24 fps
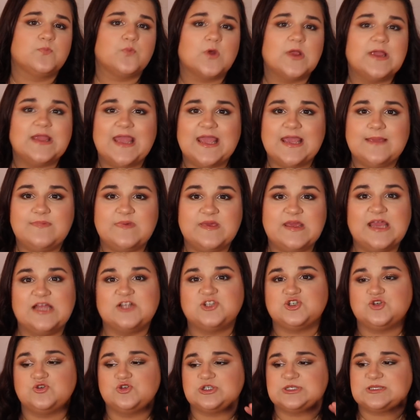bring
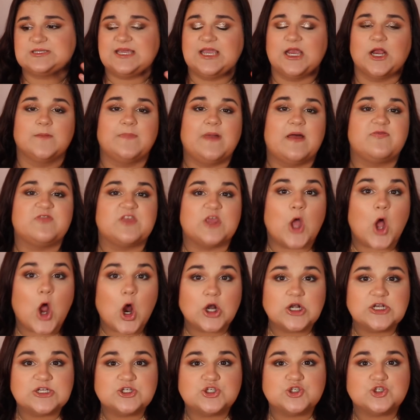ABH, you just care about the
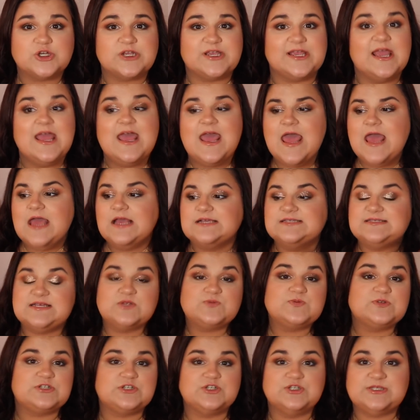artistry, because that's
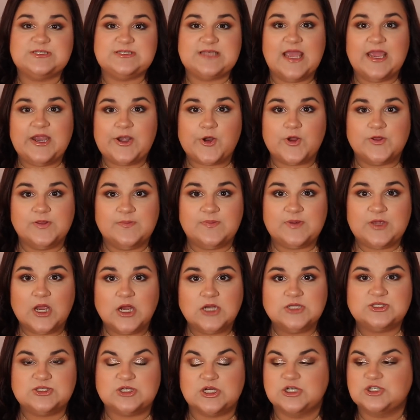what she was saying during the
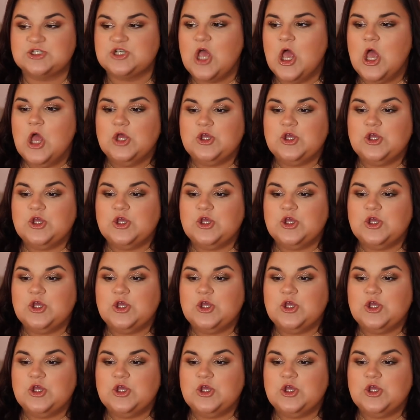PR search.